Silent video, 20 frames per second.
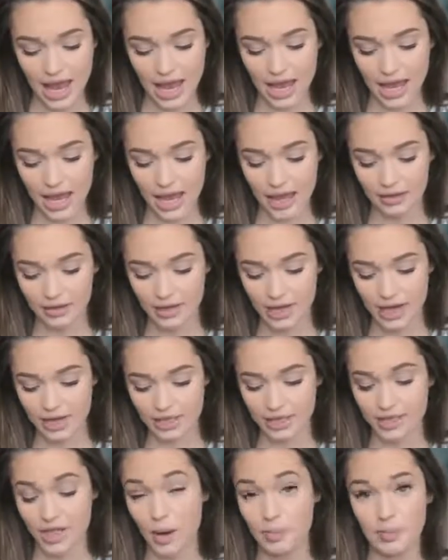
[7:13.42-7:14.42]
and I
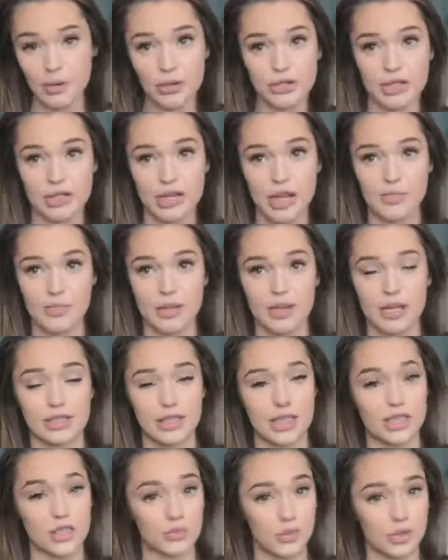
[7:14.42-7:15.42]
stopped using it because
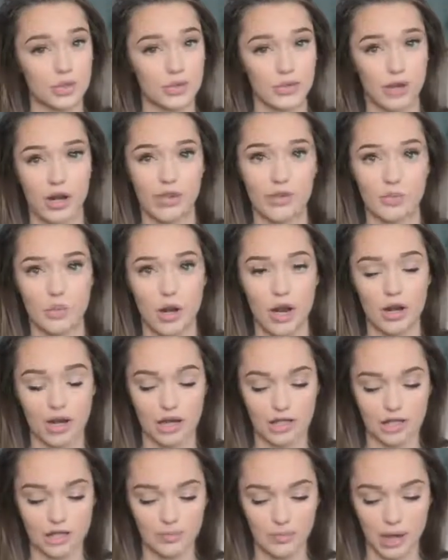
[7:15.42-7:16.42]
I switched to another
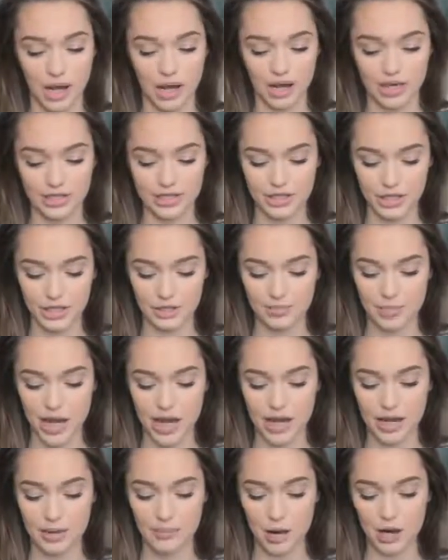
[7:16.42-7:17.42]
product, but it's just
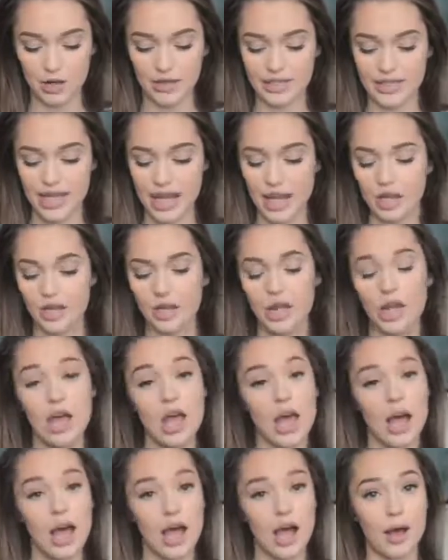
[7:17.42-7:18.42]
my Marcel
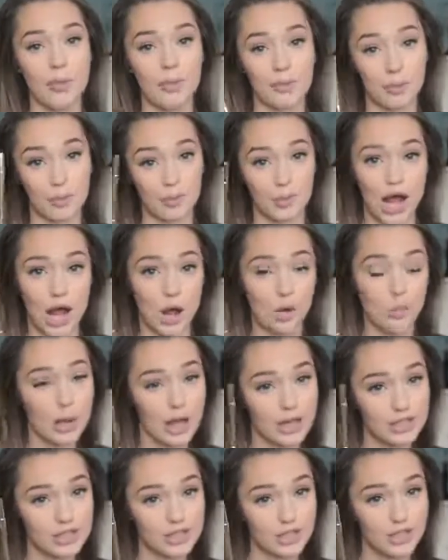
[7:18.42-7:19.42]
brow
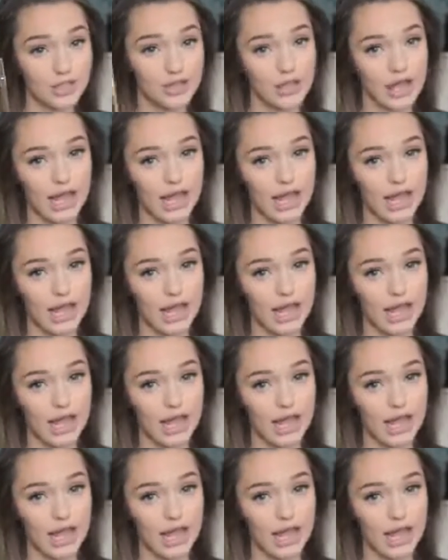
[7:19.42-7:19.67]
pencil,